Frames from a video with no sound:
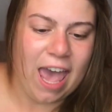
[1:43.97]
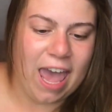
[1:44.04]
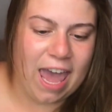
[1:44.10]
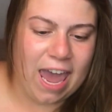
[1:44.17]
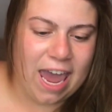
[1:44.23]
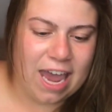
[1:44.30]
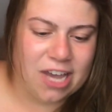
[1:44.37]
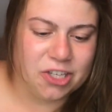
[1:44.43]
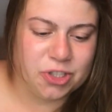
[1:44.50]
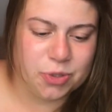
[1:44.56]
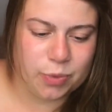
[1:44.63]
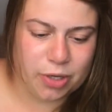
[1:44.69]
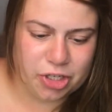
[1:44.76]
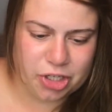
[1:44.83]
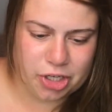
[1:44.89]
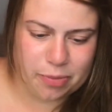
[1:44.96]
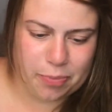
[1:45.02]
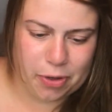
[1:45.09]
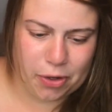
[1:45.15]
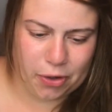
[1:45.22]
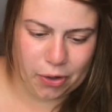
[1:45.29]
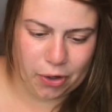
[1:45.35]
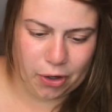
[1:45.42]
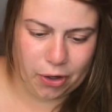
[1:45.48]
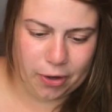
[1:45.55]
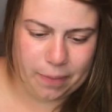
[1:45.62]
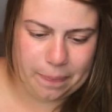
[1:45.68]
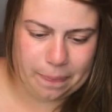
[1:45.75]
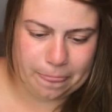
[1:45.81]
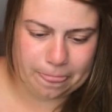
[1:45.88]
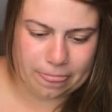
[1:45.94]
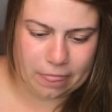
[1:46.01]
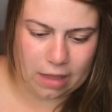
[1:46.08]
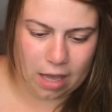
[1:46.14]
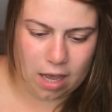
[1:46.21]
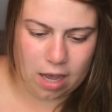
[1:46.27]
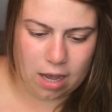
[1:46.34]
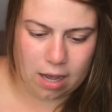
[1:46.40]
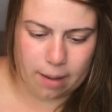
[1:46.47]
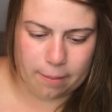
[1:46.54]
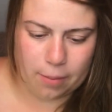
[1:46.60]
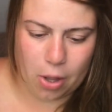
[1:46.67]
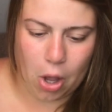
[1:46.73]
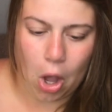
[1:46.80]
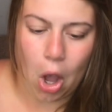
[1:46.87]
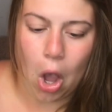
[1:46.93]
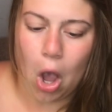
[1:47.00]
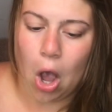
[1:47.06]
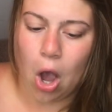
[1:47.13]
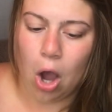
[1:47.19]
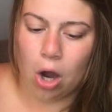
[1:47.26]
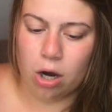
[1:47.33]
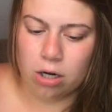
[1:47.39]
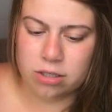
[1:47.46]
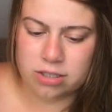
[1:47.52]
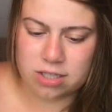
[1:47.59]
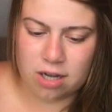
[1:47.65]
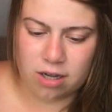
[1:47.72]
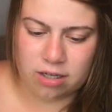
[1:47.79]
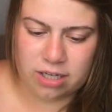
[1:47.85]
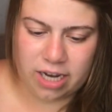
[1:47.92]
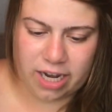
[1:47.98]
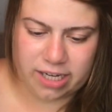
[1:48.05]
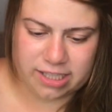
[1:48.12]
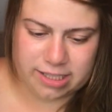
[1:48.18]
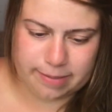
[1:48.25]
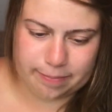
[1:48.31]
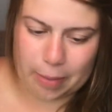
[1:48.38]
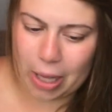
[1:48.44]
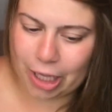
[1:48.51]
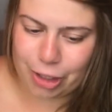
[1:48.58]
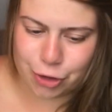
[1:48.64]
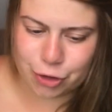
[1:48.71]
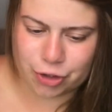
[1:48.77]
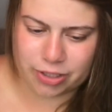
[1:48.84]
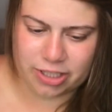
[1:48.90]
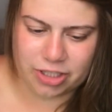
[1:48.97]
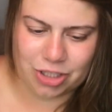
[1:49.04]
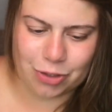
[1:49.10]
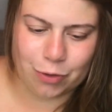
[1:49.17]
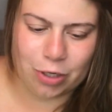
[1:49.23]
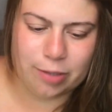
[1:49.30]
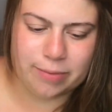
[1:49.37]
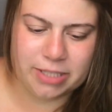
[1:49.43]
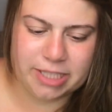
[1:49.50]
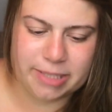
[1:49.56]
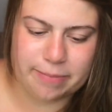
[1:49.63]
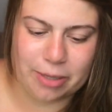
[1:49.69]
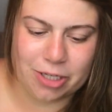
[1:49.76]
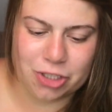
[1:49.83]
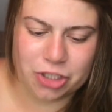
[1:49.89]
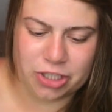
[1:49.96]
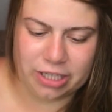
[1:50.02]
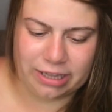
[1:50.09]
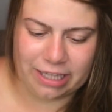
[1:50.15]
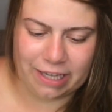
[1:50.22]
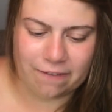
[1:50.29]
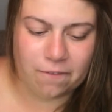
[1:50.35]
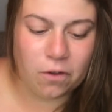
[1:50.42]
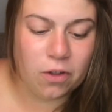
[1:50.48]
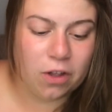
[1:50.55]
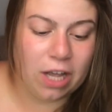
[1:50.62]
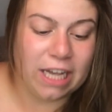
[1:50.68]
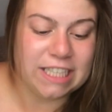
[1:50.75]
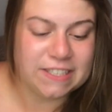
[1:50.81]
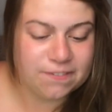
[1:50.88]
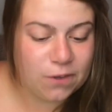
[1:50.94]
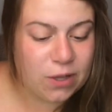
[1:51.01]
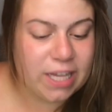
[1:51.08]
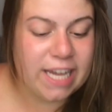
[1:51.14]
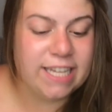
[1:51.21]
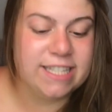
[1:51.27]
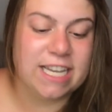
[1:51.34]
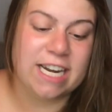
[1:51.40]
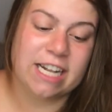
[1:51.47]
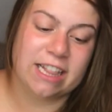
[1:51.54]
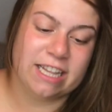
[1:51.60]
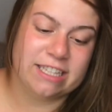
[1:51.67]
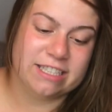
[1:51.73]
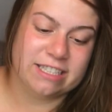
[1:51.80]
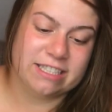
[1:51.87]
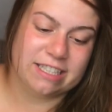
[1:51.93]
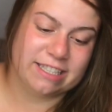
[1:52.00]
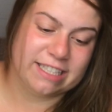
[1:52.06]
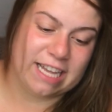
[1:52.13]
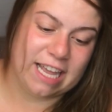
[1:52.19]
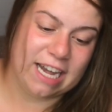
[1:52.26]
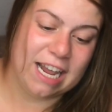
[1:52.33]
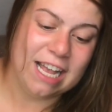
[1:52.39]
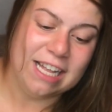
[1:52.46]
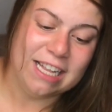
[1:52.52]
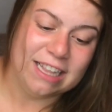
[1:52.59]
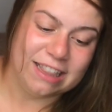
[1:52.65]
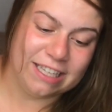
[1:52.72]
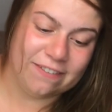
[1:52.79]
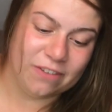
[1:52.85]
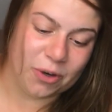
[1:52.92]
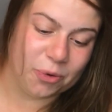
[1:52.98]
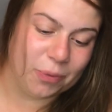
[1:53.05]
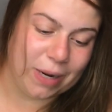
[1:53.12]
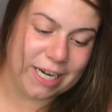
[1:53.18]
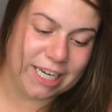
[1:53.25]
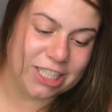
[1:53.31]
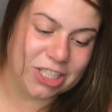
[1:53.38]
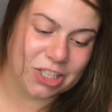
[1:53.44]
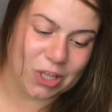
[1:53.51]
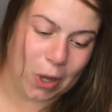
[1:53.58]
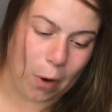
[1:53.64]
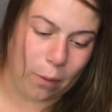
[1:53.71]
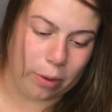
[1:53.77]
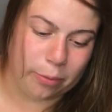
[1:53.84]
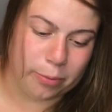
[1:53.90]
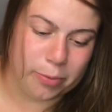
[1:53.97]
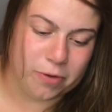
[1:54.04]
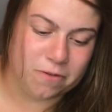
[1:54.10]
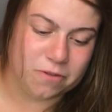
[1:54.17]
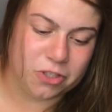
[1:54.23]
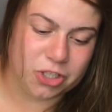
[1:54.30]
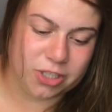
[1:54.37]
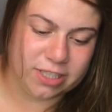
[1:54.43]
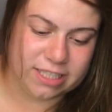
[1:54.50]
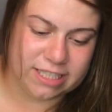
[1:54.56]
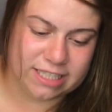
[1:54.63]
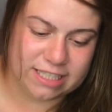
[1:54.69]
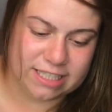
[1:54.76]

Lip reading: a Switch to Pure hard cognac sponge. This incredible sponge gently exfoliates and cleanses the skin, leaving a radiant glow. It removes dirt,